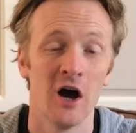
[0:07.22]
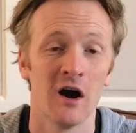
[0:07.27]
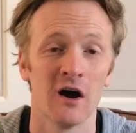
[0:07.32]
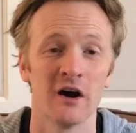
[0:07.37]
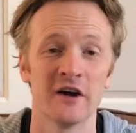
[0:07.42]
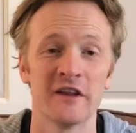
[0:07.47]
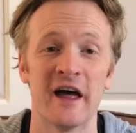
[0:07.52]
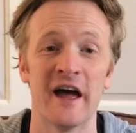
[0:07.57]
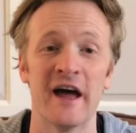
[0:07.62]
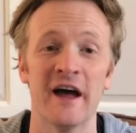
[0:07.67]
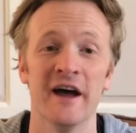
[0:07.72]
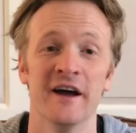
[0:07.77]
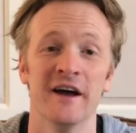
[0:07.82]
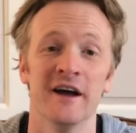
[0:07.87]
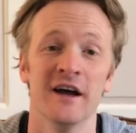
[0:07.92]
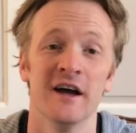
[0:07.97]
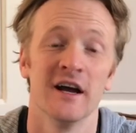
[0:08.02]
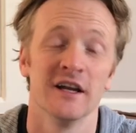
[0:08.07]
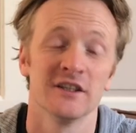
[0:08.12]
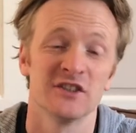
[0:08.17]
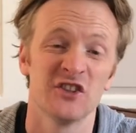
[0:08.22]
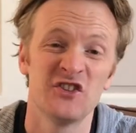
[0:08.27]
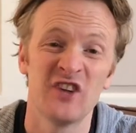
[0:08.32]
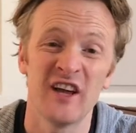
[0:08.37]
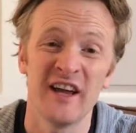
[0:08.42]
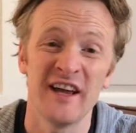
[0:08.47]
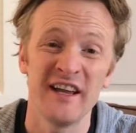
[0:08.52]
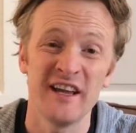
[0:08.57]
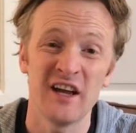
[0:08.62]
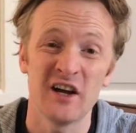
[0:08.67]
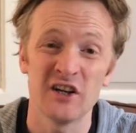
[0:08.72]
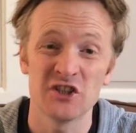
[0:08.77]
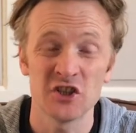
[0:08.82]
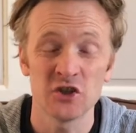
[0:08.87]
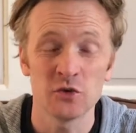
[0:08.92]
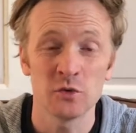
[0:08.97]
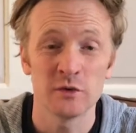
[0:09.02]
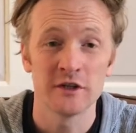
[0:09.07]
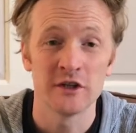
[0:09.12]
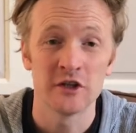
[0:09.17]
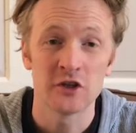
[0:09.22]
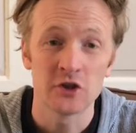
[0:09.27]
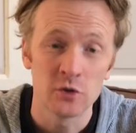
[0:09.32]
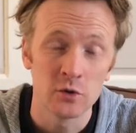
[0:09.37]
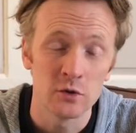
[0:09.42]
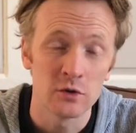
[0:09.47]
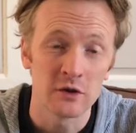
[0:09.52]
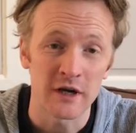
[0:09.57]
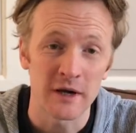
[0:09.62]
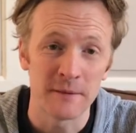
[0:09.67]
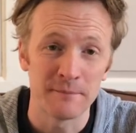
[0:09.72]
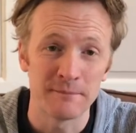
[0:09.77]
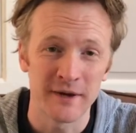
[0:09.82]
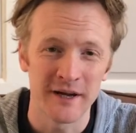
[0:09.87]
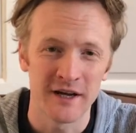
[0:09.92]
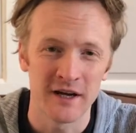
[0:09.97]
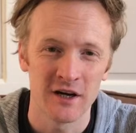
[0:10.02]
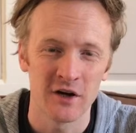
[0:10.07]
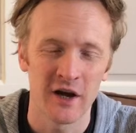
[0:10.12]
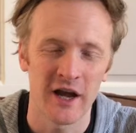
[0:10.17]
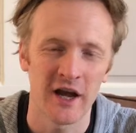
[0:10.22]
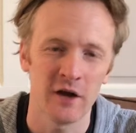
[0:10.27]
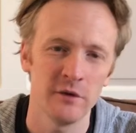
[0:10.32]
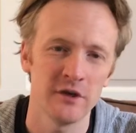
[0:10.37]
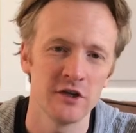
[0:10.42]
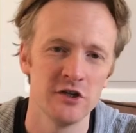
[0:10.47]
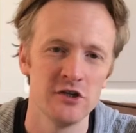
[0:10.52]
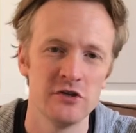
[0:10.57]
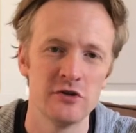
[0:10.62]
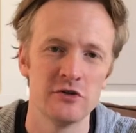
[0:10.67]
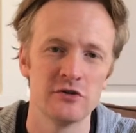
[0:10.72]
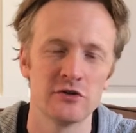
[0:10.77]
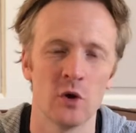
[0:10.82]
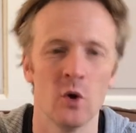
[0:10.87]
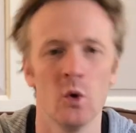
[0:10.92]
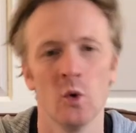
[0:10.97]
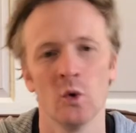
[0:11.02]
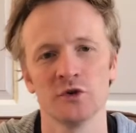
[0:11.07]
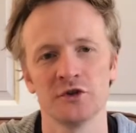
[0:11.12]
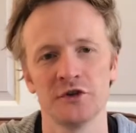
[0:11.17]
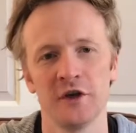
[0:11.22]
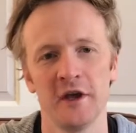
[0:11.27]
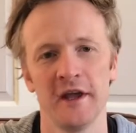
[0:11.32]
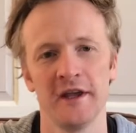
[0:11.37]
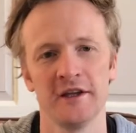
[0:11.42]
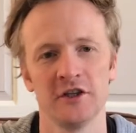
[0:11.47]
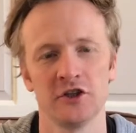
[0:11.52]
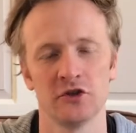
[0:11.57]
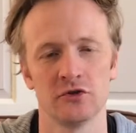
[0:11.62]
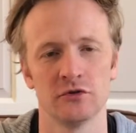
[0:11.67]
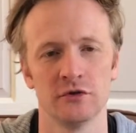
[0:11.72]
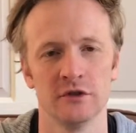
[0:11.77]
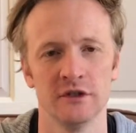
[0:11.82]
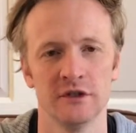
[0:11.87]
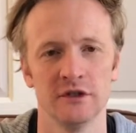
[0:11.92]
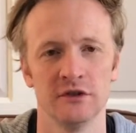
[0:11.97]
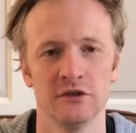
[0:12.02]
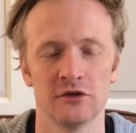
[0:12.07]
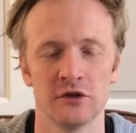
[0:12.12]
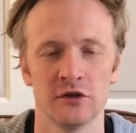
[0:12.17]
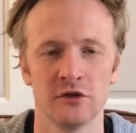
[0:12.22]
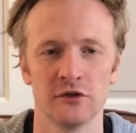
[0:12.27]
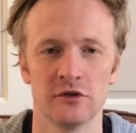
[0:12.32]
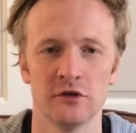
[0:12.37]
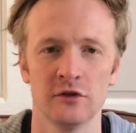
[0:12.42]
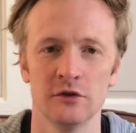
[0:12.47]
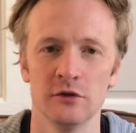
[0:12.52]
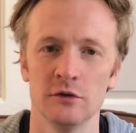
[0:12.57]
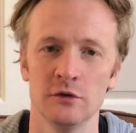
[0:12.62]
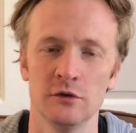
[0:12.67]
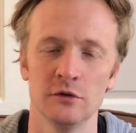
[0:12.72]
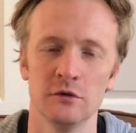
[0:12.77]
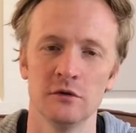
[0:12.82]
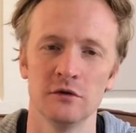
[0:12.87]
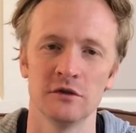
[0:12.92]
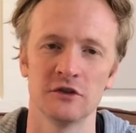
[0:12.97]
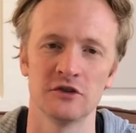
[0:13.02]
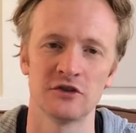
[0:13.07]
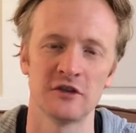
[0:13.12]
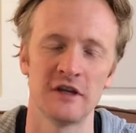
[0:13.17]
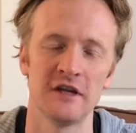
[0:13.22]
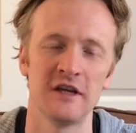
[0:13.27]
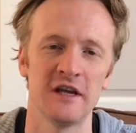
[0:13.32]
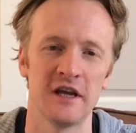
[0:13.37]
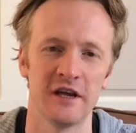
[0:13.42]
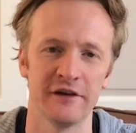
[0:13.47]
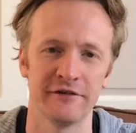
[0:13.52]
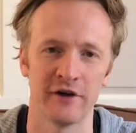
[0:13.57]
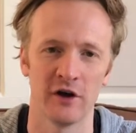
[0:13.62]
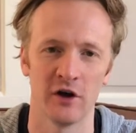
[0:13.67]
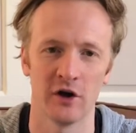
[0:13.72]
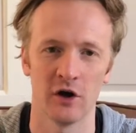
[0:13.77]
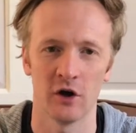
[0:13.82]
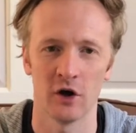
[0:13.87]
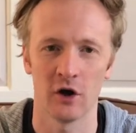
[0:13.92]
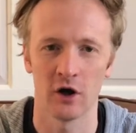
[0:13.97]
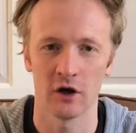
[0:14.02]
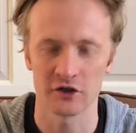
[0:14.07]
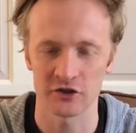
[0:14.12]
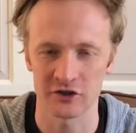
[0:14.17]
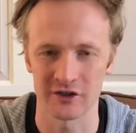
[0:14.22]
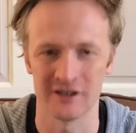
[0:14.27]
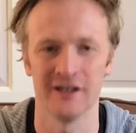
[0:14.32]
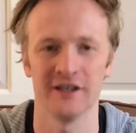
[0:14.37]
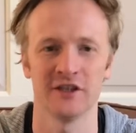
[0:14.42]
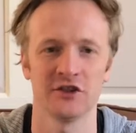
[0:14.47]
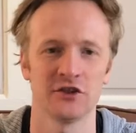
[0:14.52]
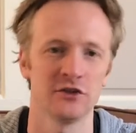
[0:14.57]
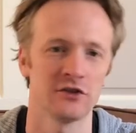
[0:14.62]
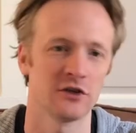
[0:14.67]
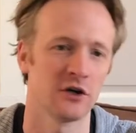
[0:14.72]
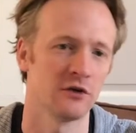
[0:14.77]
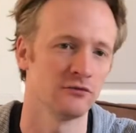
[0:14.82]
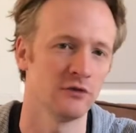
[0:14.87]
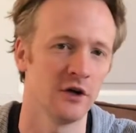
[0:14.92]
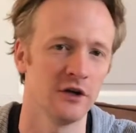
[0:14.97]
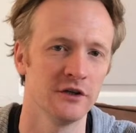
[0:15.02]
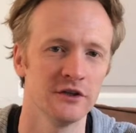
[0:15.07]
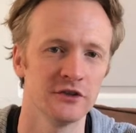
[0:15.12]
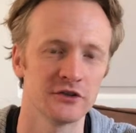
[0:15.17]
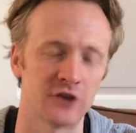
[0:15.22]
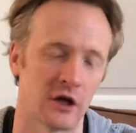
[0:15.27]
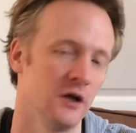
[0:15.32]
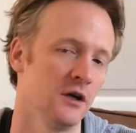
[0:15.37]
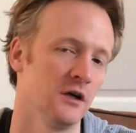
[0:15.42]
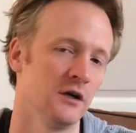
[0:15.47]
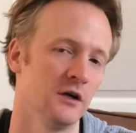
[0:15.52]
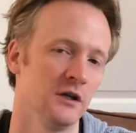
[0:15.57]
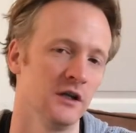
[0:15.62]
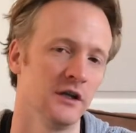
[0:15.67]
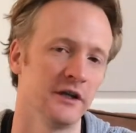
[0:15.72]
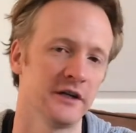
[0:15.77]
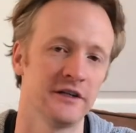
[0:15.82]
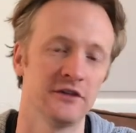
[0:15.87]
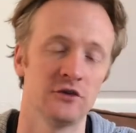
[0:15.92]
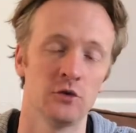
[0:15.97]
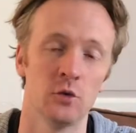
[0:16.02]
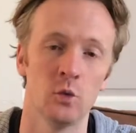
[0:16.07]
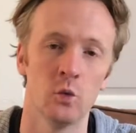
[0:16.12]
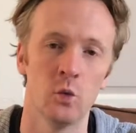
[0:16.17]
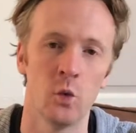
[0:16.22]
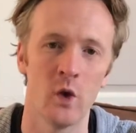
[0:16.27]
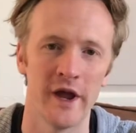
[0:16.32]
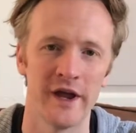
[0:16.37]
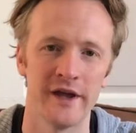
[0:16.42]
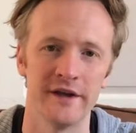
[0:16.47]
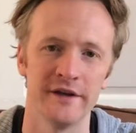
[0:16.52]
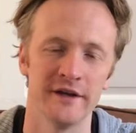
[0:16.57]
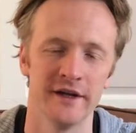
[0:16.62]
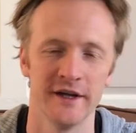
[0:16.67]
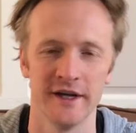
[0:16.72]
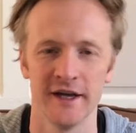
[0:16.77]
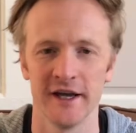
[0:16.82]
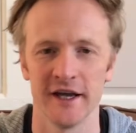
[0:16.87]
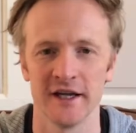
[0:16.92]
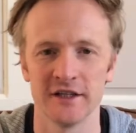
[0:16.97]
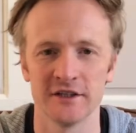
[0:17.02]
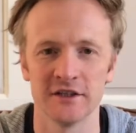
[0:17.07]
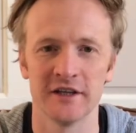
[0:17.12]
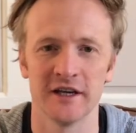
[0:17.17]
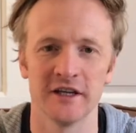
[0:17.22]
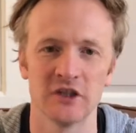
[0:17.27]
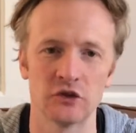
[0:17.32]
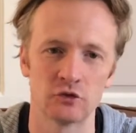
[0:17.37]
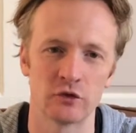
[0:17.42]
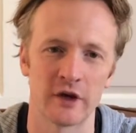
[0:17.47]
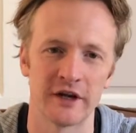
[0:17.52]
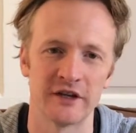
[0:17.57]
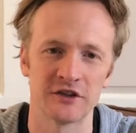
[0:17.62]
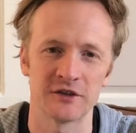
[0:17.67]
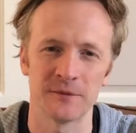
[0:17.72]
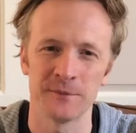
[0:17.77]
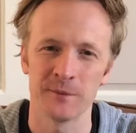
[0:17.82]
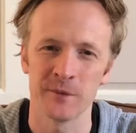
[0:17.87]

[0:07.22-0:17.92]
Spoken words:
Hi there. Today I just wanted to talk about how we can use horse histories to see if our selections, our runners, are likely to win in today's race.